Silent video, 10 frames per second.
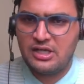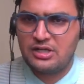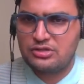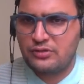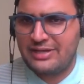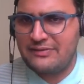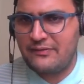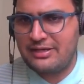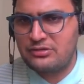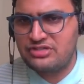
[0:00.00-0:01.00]
So when we
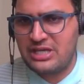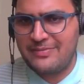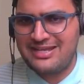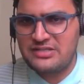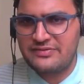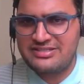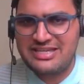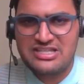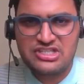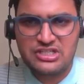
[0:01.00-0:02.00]
will do j minus 1,
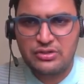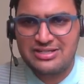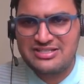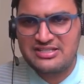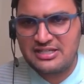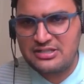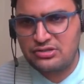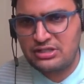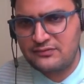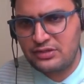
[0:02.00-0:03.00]
j is 0 initially, so
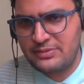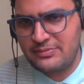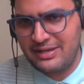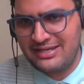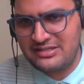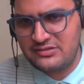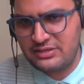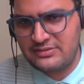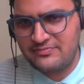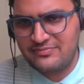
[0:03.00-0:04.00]
it would be minus
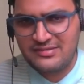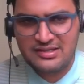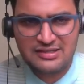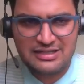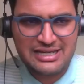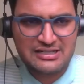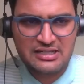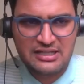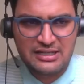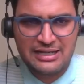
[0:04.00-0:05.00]
1, correct?
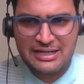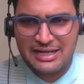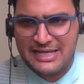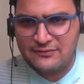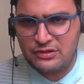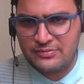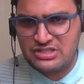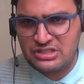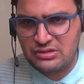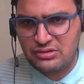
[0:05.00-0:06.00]
And I would be
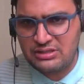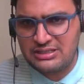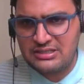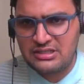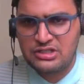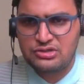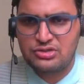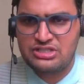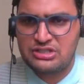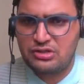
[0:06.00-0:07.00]
0 only. So
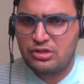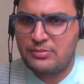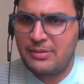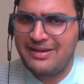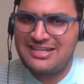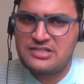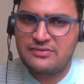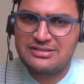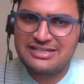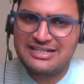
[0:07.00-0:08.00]
0 comma minus
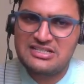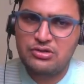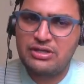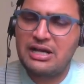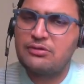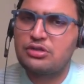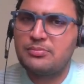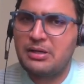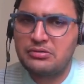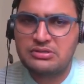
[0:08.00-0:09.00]
1, that is going out of
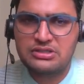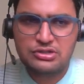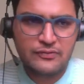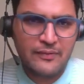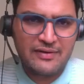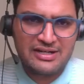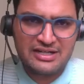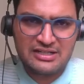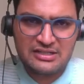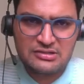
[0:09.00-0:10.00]
bound, so we will
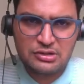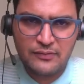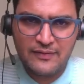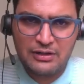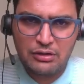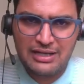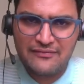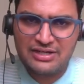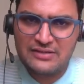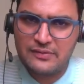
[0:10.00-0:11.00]
return. So we will go
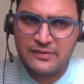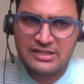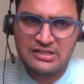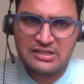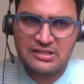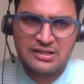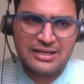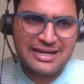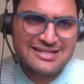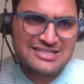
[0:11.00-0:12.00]
left and we will return,
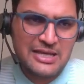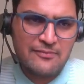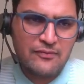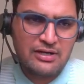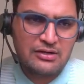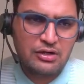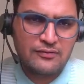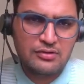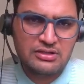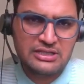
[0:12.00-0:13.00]
and same we will go
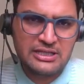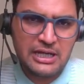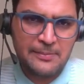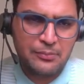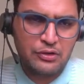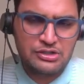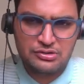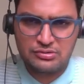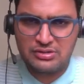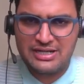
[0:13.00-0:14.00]
for the up
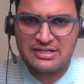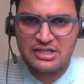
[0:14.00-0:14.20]
also, right?